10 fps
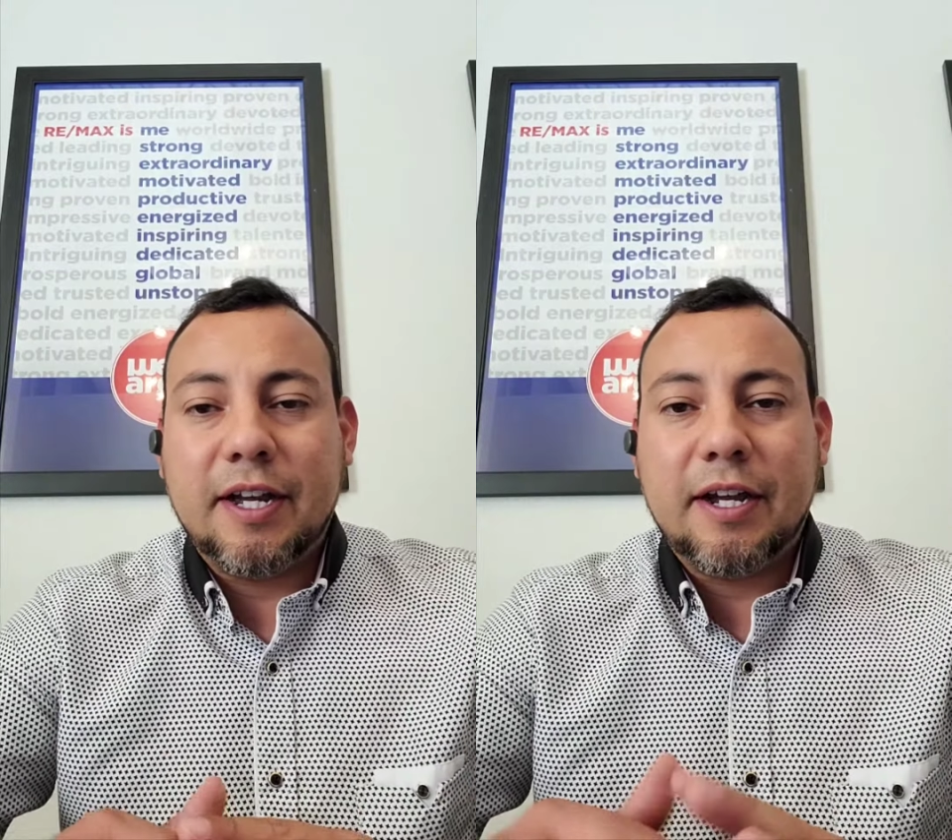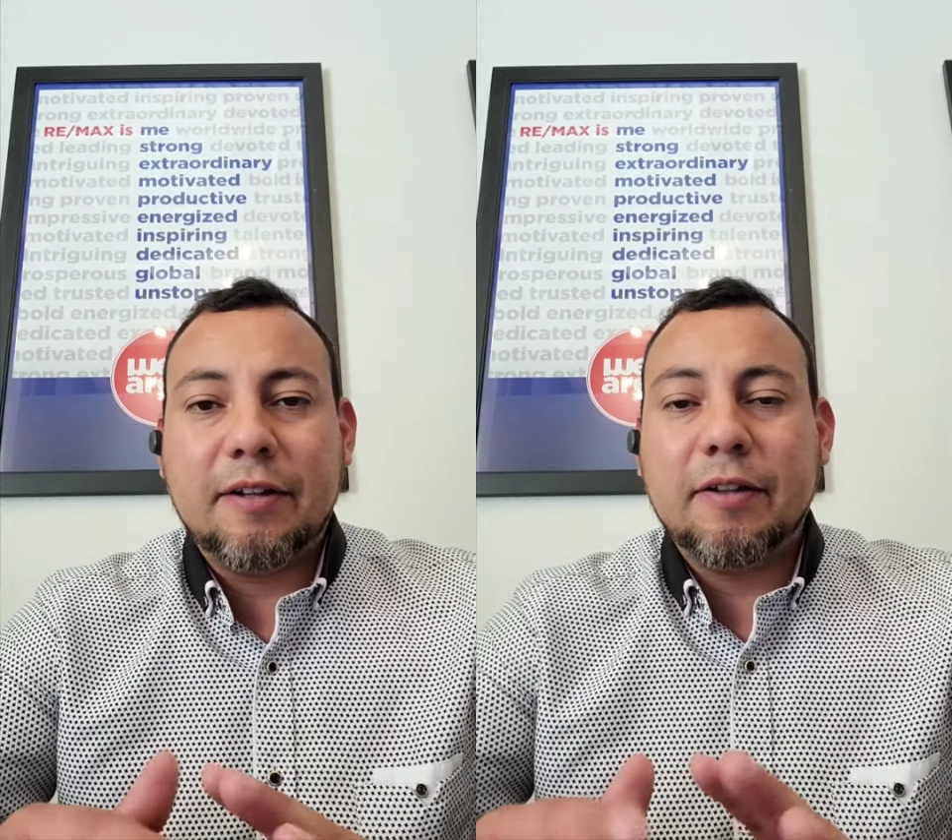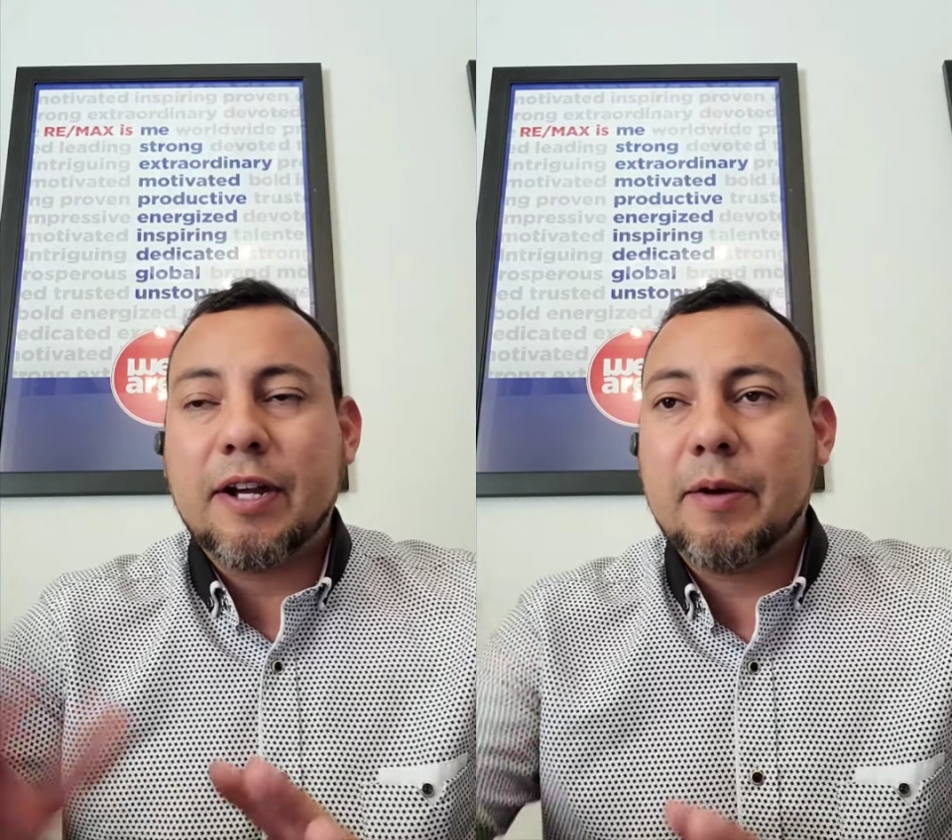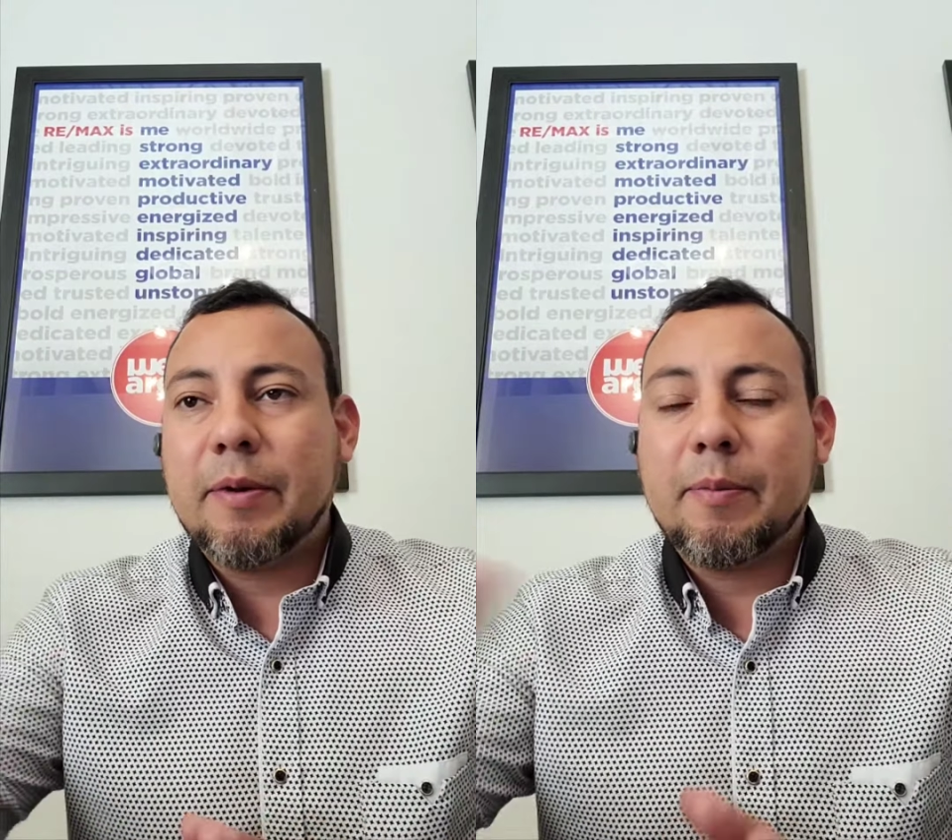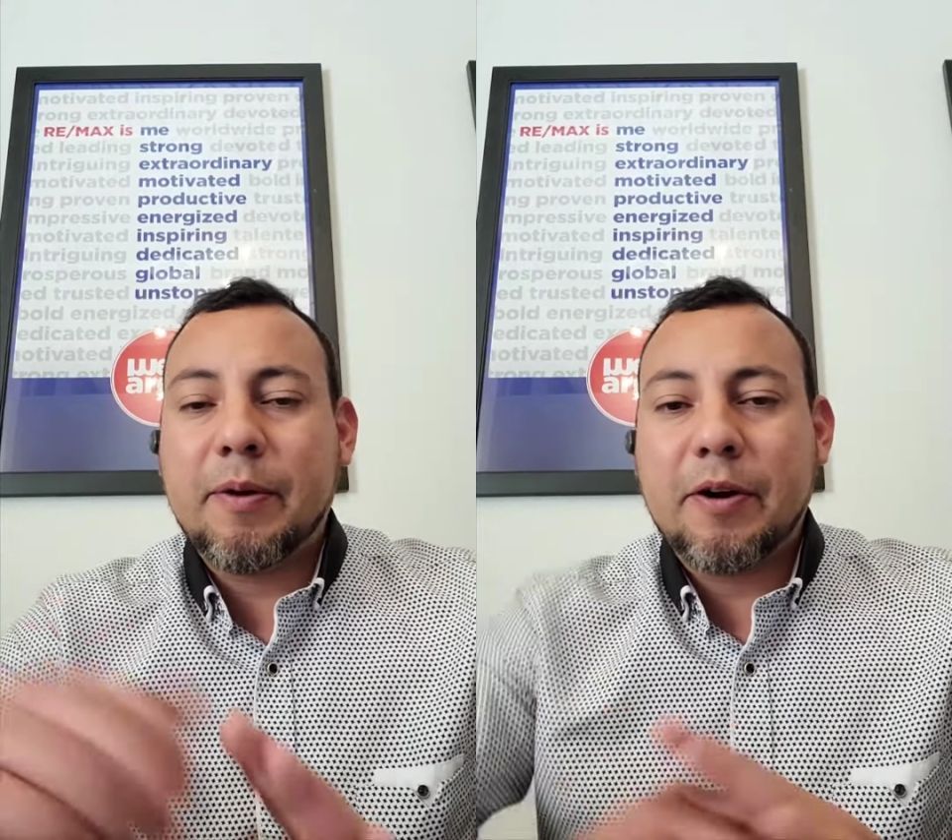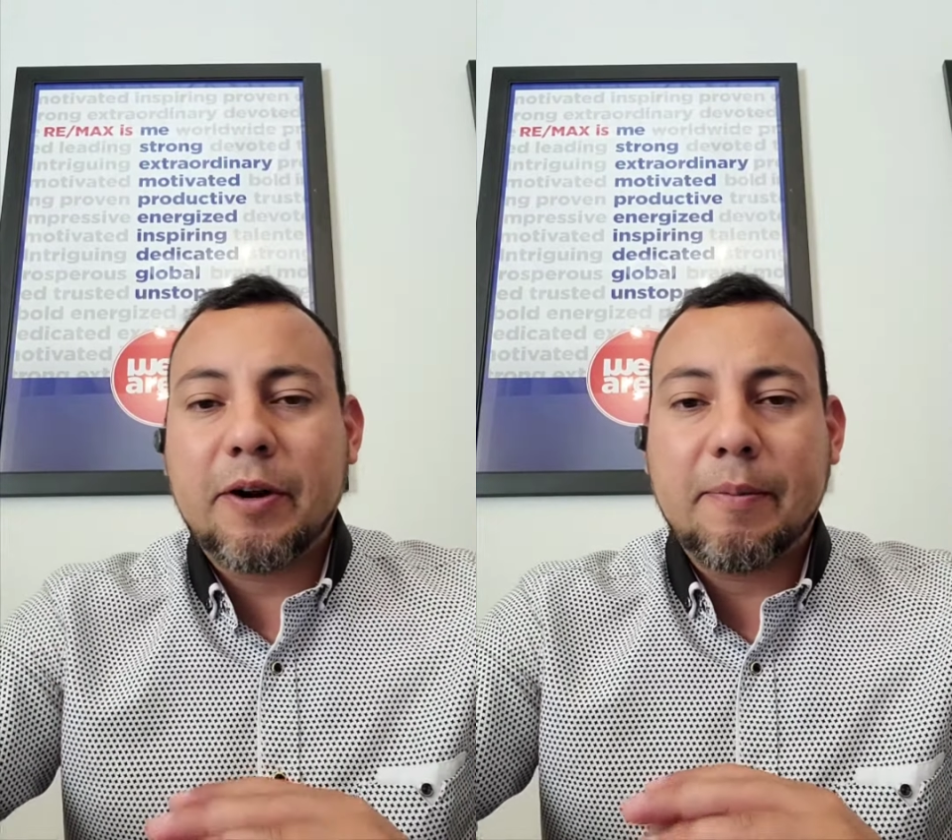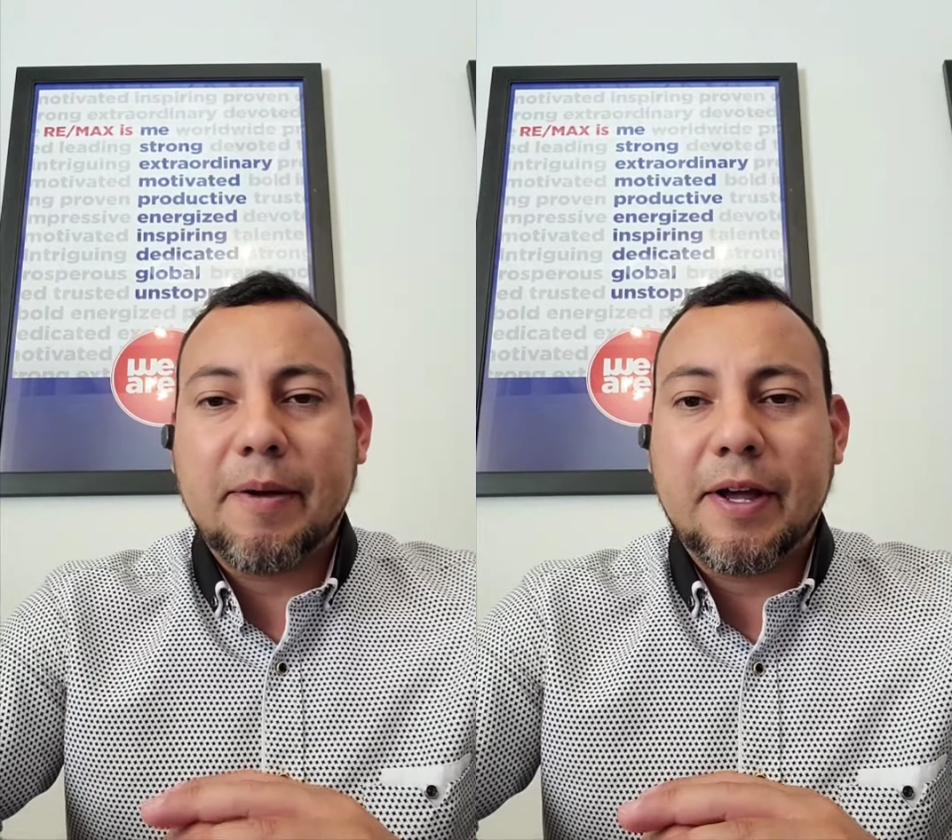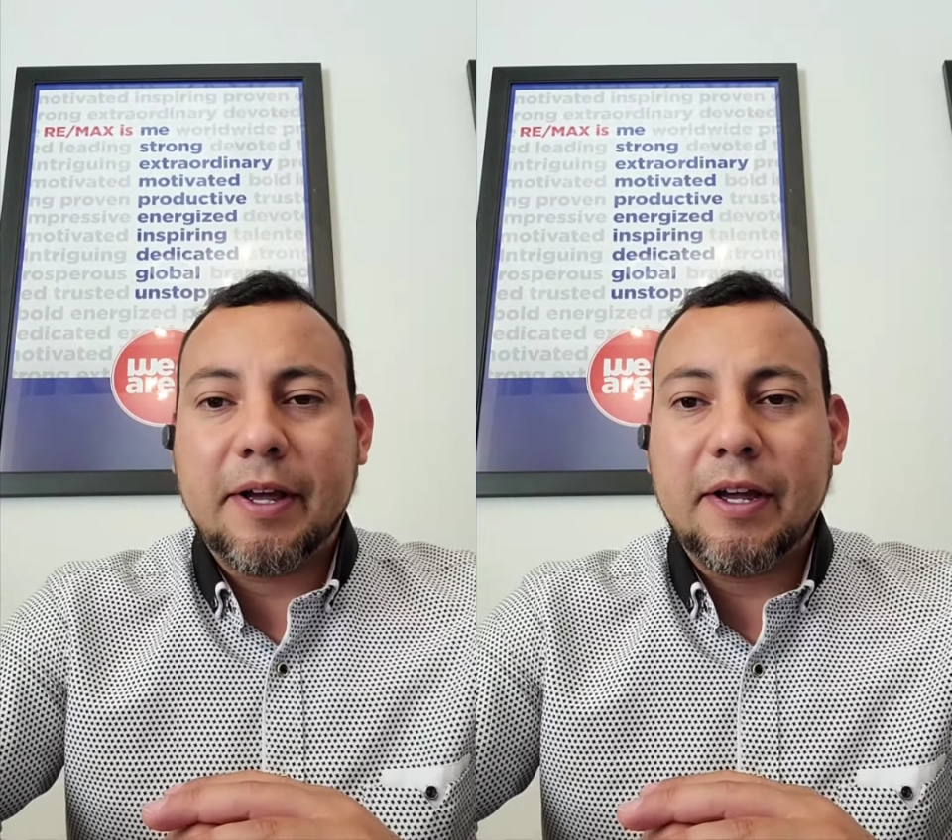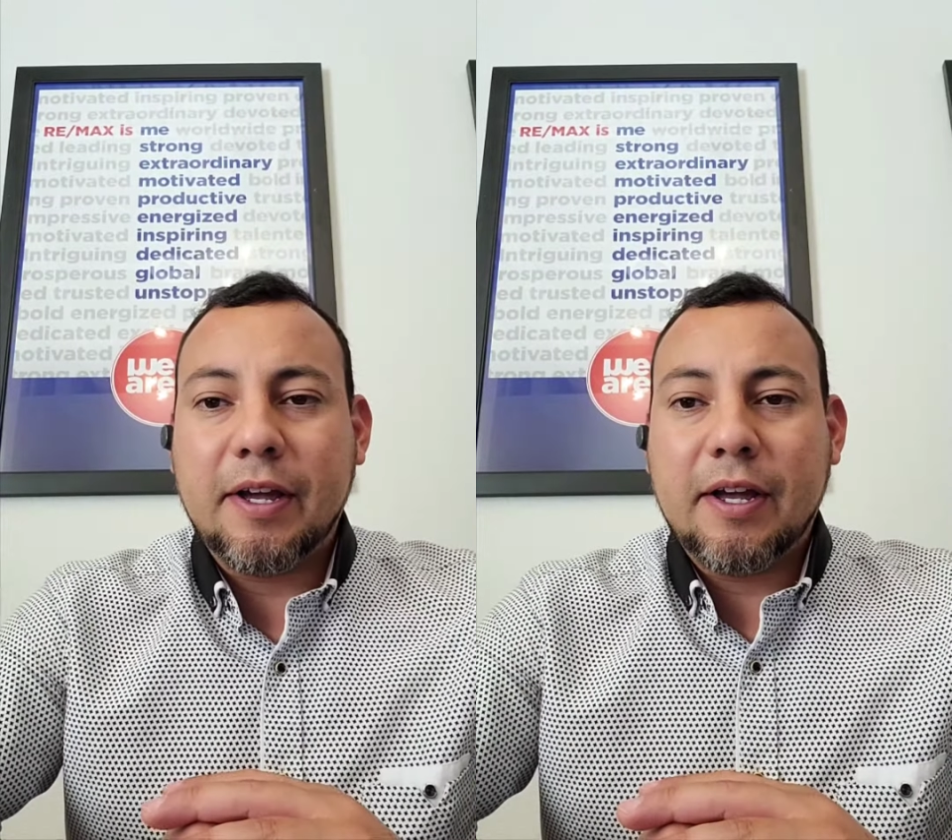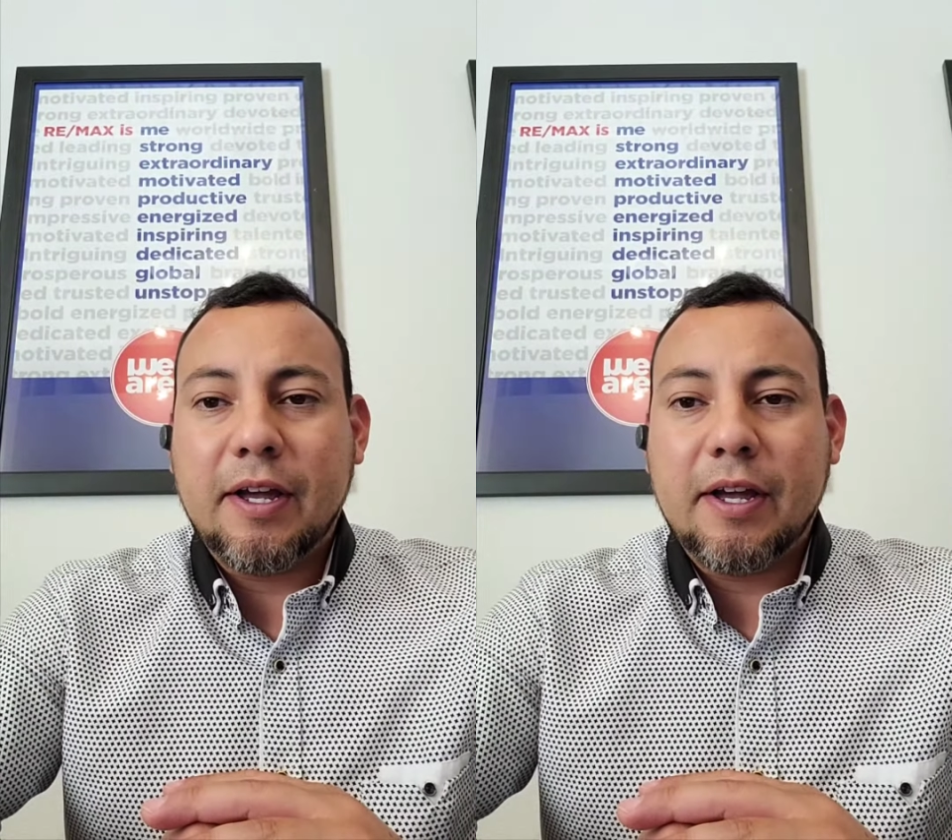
hey, look, I want to park my